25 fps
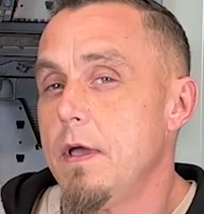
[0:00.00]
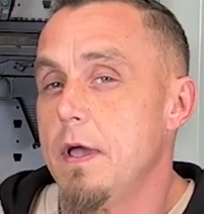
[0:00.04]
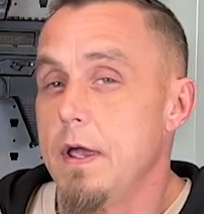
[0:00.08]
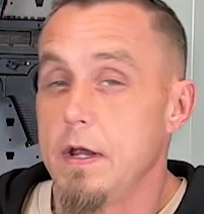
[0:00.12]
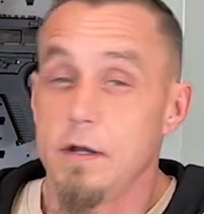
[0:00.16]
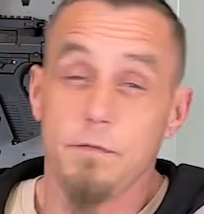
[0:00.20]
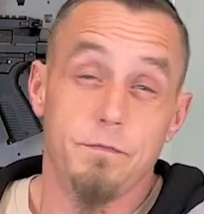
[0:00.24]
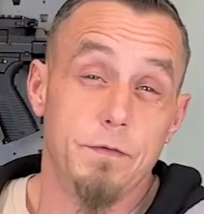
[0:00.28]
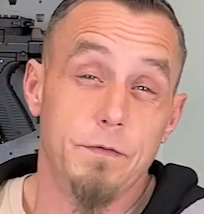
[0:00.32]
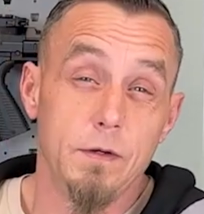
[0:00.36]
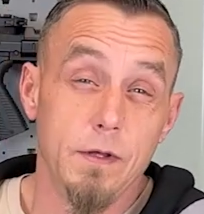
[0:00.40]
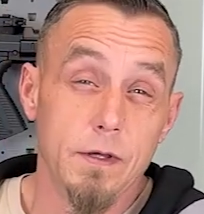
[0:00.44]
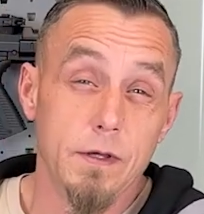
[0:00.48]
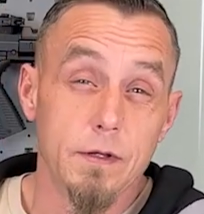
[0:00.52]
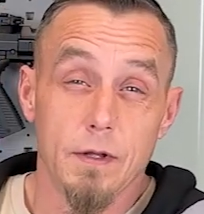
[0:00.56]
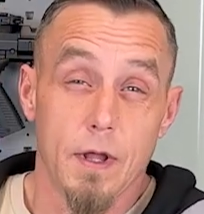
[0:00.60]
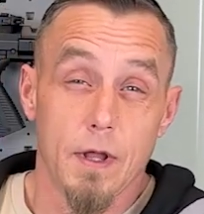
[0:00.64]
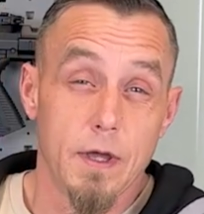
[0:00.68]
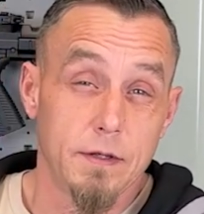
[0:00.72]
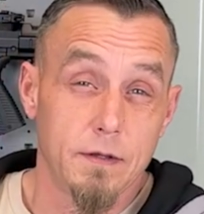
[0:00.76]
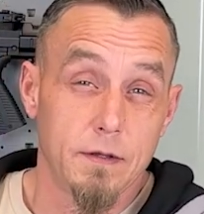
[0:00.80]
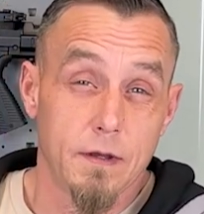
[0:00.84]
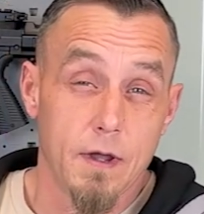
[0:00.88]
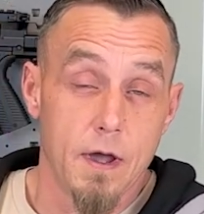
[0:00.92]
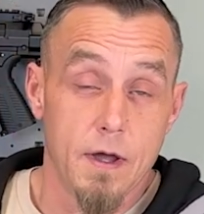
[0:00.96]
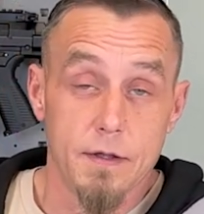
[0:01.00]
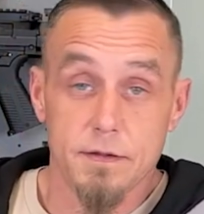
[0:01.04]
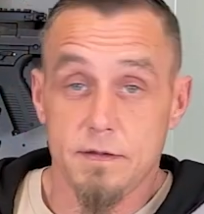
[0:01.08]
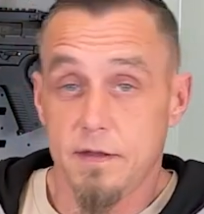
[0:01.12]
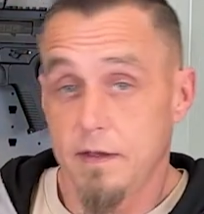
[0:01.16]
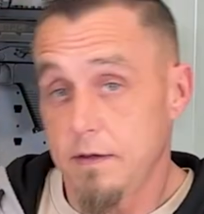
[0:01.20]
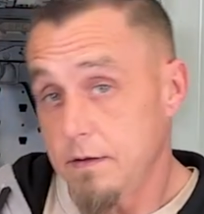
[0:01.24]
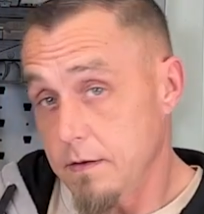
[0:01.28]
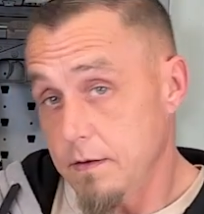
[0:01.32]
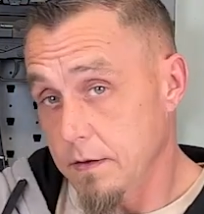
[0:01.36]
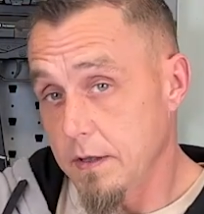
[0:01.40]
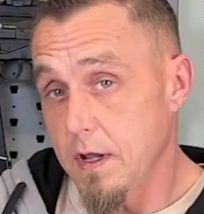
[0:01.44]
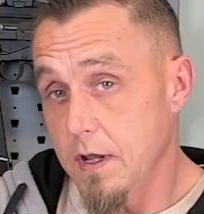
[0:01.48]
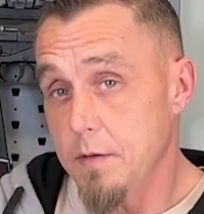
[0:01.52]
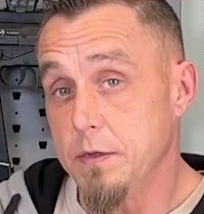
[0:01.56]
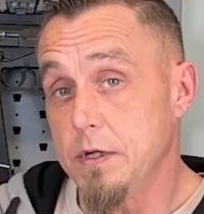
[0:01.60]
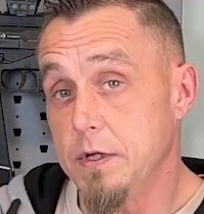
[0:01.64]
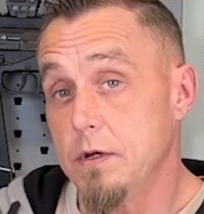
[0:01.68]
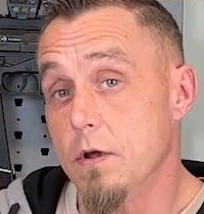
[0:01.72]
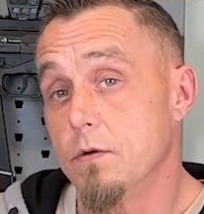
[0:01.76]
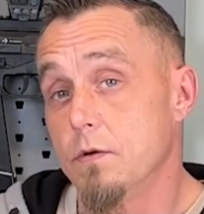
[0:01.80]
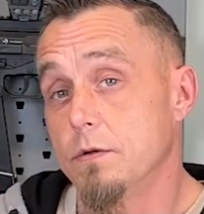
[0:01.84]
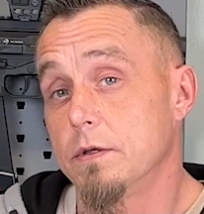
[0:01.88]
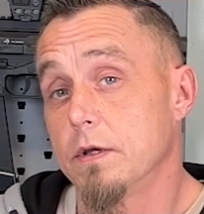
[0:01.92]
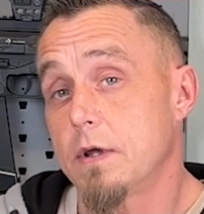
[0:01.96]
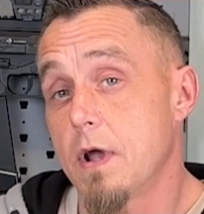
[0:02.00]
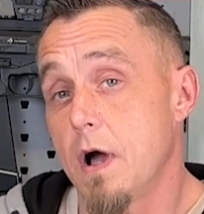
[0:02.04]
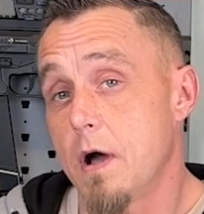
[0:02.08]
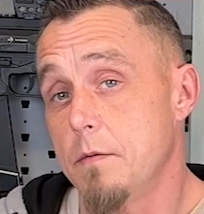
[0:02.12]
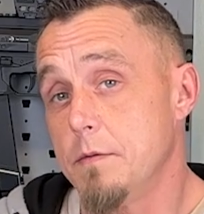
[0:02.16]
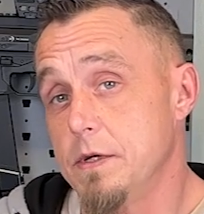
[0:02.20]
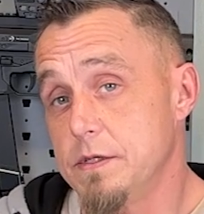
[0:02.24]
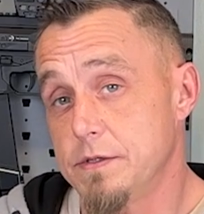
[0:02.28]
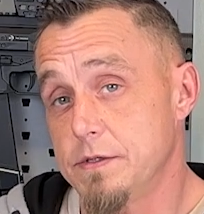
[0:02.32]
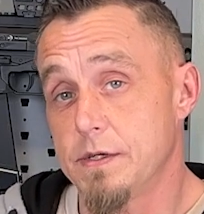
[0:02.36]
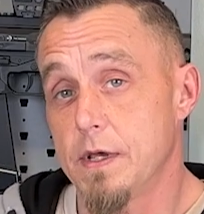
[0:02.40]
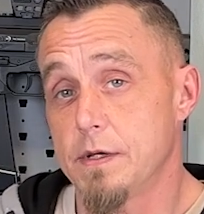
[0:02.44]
And if you didn't like the content, let me know in the comment